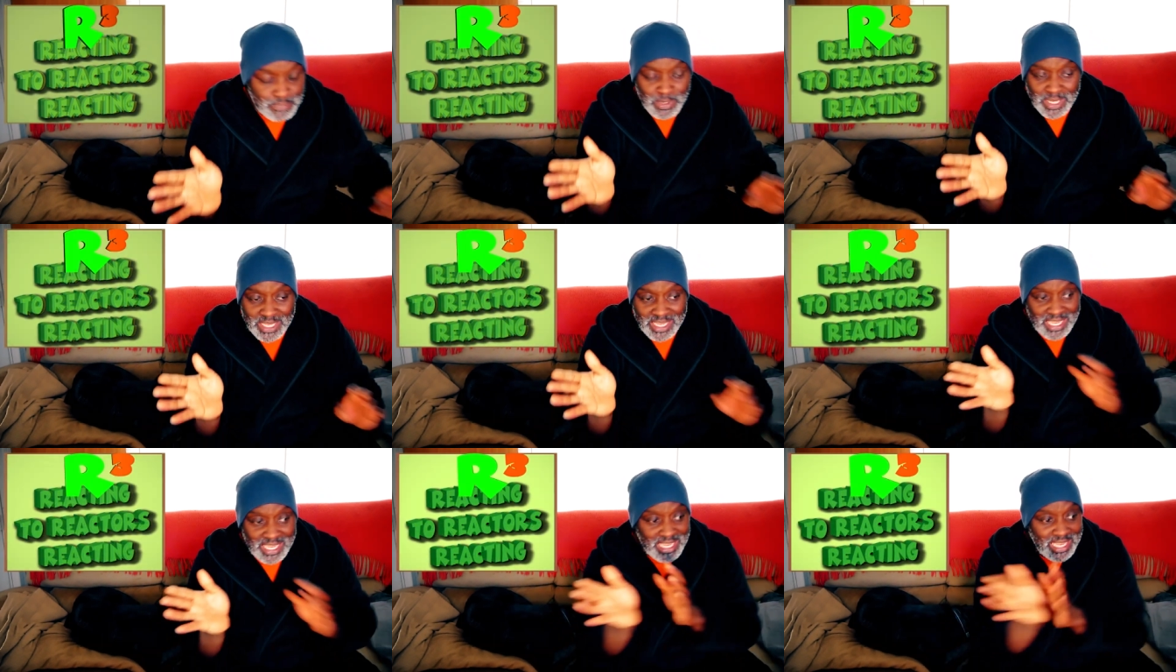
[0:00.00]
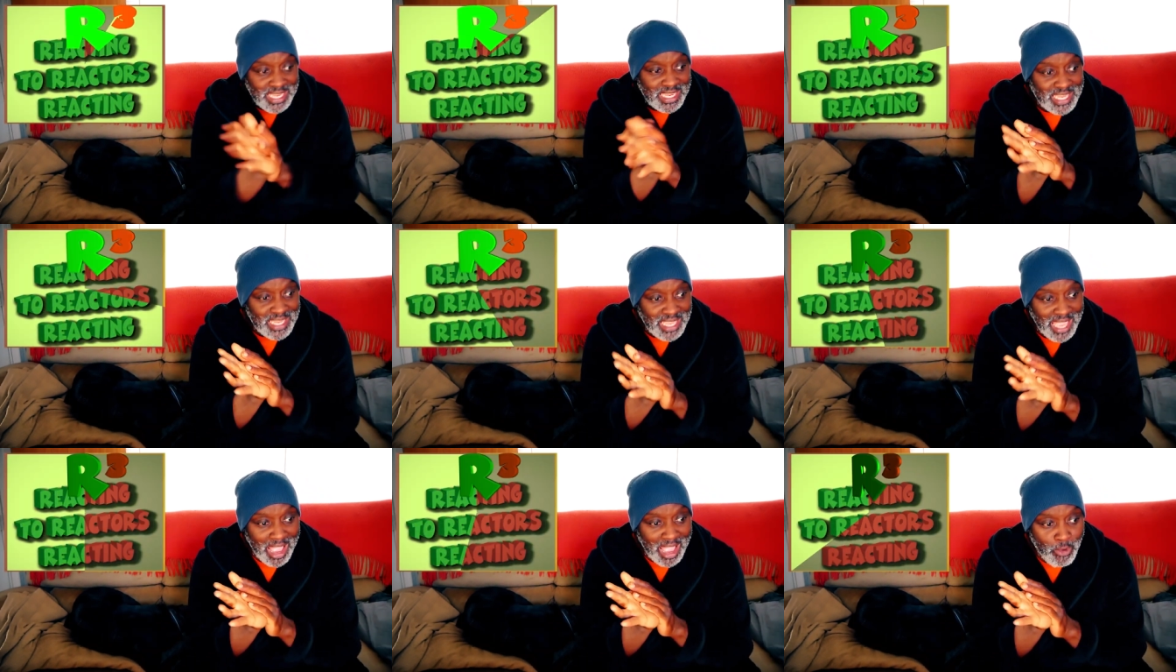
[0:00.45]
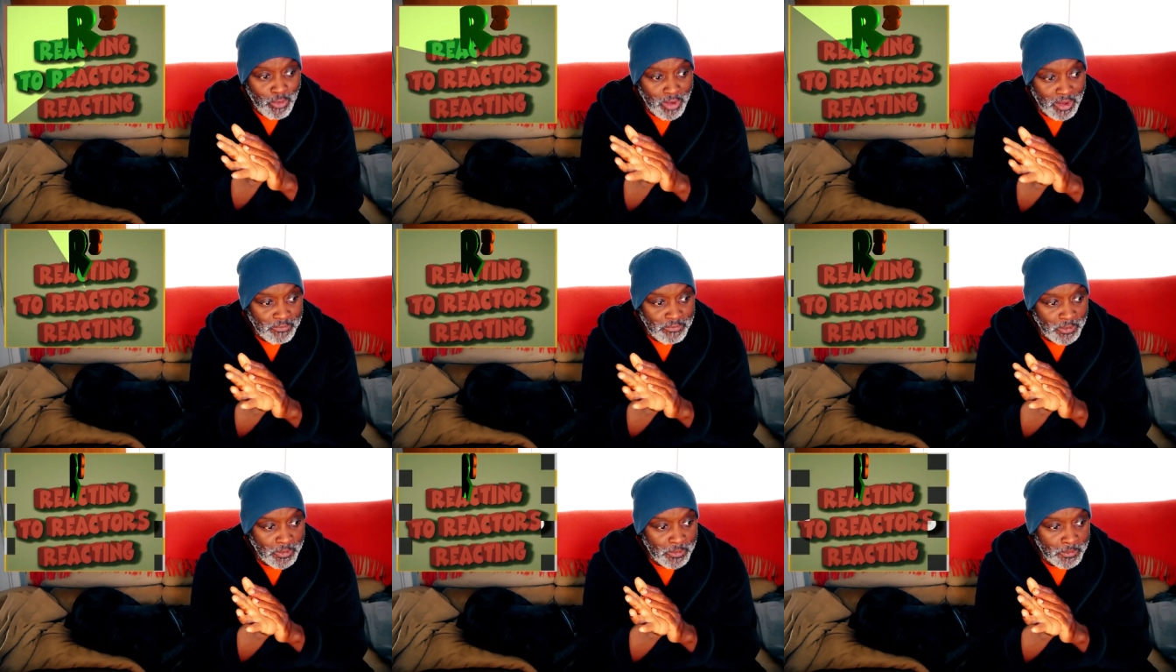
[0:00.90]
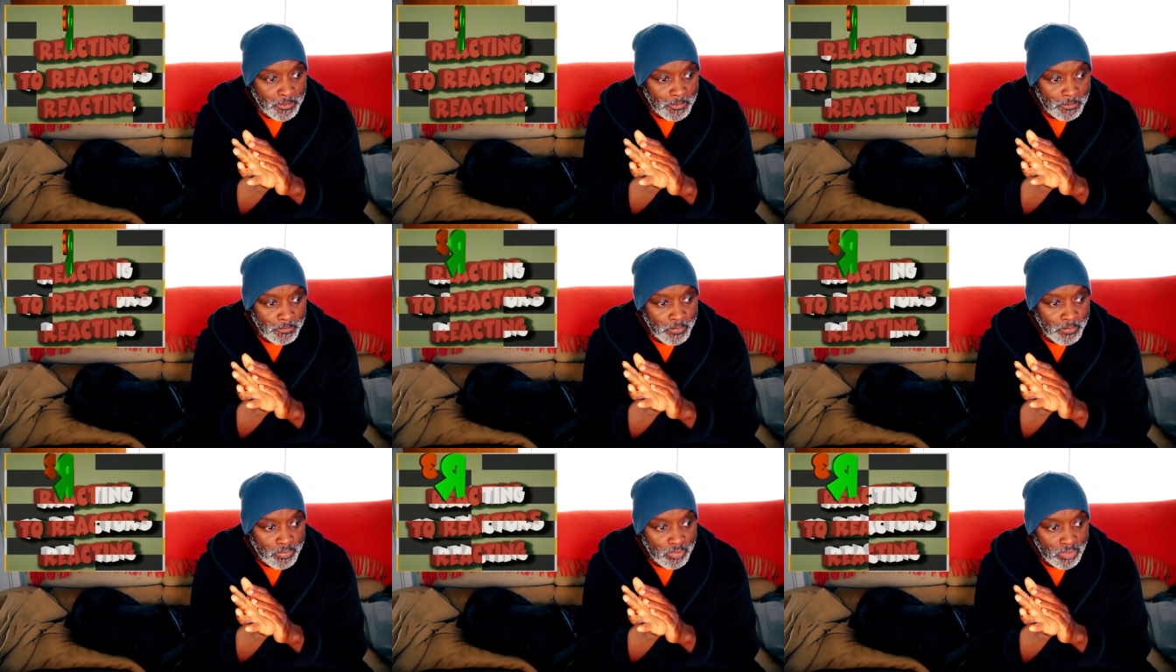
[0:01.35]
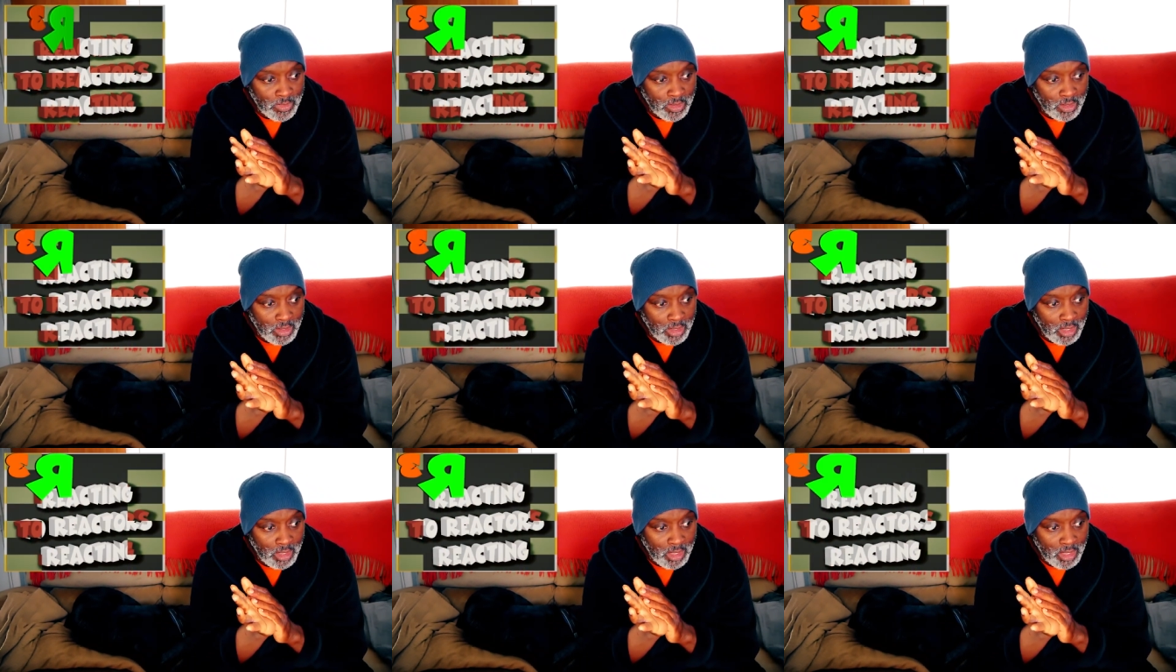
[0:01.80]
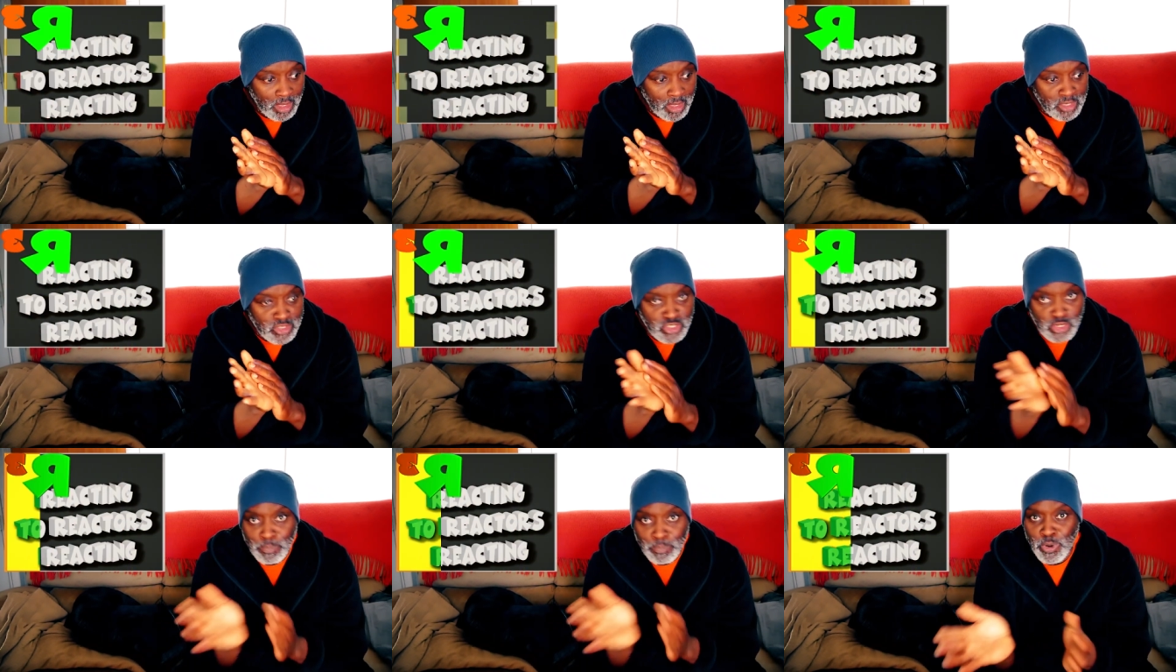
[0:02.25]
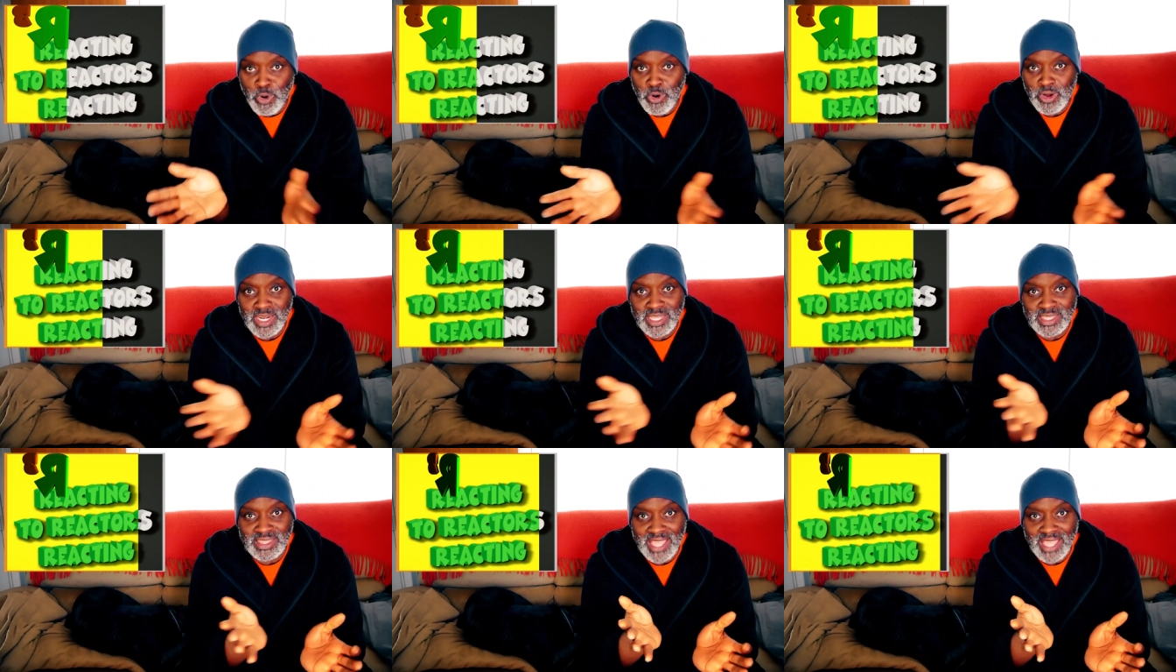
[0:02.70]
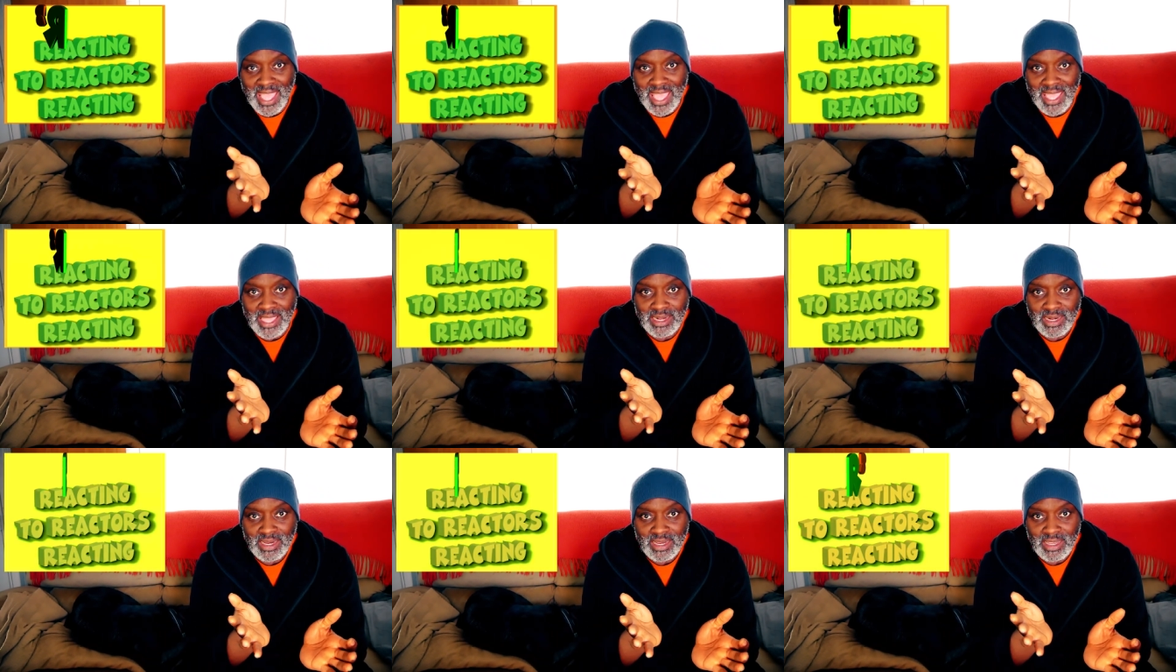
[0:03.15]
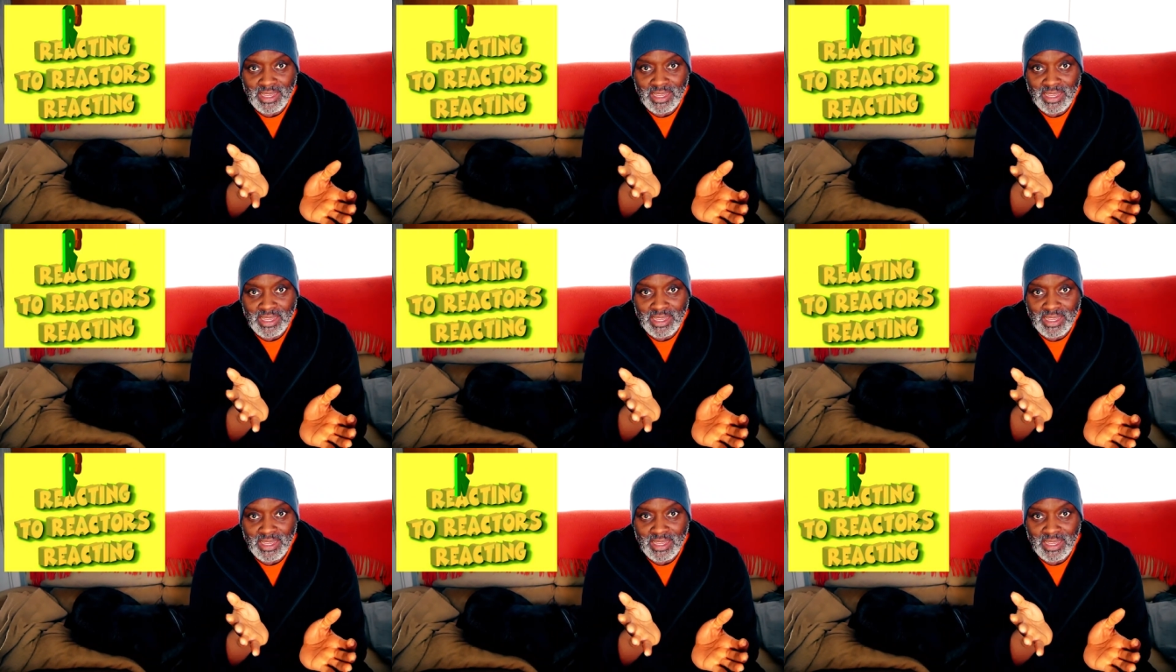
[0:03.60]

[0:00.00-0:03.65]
McGee, however, supported that.